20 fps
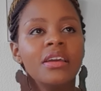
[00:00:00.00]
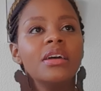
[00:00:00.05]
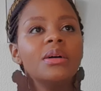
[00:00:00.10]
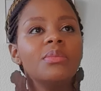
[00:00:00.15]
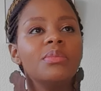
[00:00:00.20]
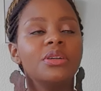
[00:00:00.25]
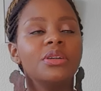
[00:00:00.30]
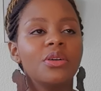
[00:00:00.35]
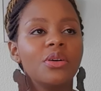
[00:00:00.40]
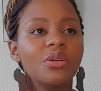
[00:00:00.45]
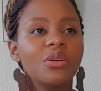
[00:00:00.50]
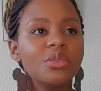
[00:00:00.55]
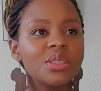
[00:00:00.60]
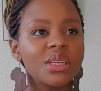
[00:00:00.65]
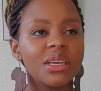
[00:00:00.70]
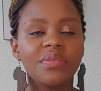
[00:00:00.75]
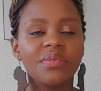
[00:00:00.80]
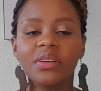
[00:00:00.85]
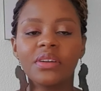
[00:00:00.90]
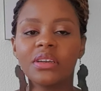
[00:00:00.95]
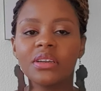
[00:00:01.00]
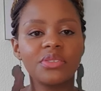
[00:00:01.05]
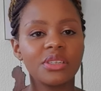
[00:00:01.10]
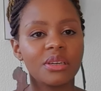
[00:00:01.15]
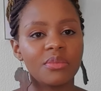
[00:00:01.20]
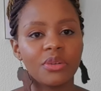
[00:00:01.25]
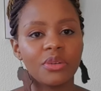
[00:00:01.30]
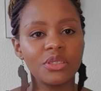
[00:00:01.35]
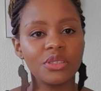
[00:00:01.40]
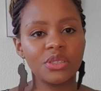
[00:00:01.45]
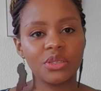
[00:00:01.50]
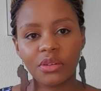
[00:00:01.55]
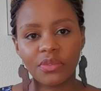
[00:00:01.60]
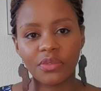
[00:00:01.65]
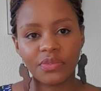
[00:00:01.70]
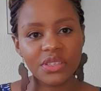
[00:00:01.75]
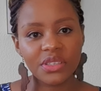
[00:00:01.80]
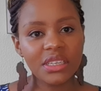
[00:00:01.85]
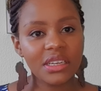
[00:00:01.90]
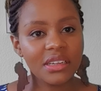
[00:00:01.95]
because even if someone's not
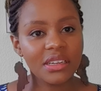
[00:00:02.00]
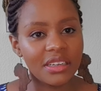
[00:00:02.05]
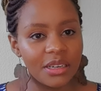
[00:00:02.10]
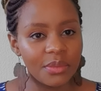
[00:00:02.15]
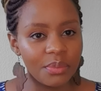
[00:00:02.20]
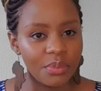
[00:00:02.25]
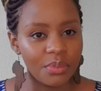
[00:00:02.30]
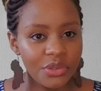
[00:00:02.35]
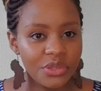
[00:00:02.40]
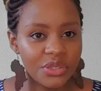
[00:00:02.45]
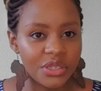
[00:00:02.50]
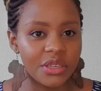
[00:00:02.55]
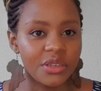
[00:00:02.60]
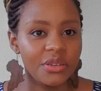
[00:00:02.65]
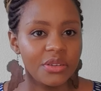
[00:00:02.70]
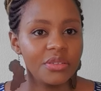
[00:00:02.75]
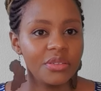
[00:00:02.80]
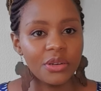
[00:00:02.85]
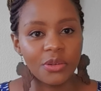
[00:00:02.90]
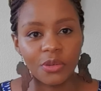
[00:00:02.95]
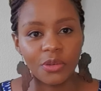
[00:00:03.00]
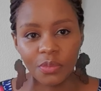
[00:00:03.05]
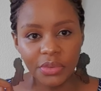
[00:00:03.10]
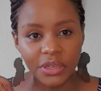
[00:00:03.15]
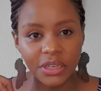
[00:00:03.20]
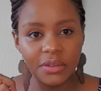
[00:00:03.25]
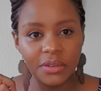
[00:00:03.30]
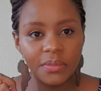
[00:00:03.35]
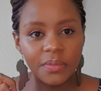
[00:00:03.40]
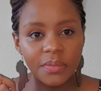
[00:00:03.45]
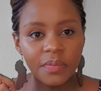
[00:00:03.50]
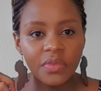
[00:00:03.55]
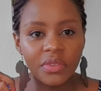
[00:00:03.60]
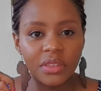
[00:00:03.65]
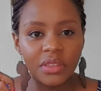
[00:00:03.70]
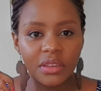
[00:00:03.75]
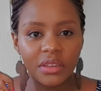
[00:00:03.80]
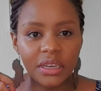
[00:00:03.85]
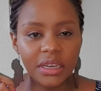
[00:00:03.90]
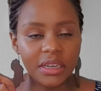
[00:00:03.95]
physically abusing you, they could be
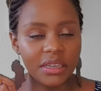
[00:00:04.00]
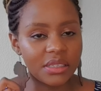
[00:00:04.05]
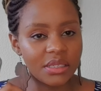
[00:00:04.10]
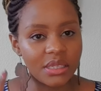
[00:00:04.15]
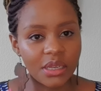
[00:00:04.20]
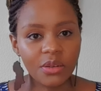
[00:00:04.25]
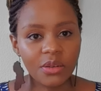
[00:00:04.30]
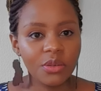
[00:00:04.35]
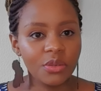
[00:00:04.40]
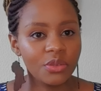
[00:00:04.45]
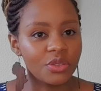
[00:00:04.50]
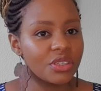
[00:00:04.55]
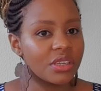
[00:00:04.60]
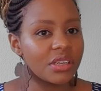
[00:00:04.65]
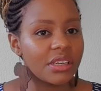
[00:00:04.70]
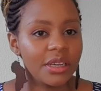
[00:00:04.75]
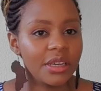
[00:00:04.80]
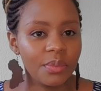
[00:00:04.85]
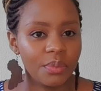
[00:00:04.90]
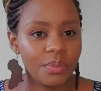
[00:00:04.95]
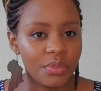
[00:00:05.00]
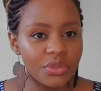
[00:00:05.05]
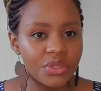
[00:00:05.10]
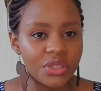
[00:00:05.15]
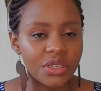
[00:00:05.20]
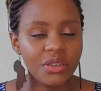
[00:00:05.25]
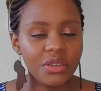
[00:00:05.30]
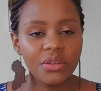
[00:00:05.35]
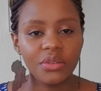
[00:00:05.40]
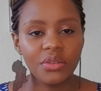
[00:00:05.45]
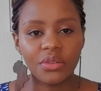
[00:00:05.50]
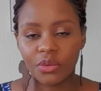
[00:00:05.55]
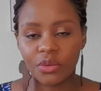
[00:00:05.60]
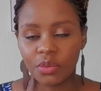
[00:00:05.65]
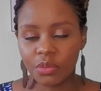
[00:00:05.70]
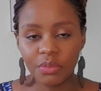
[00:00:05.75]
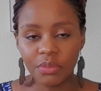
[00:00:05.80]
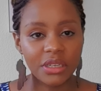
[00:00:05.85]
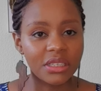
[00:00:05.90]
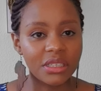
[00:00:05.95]
psychologically abusing you, they could be
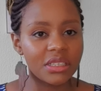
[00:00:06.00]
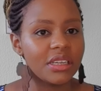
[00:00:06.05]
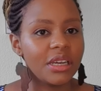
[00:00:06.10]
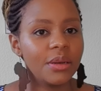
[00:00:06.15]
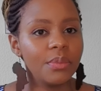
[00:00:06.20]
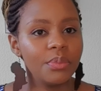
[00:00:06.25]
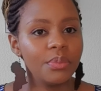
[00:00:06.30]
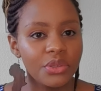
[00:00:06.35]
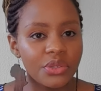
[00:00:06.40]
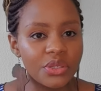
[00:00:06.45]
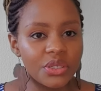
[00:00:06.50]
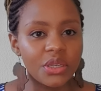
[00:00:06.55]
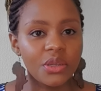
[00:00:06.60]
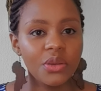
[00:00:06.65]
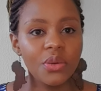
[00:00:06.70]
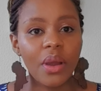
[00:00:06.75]
mentally abusing you.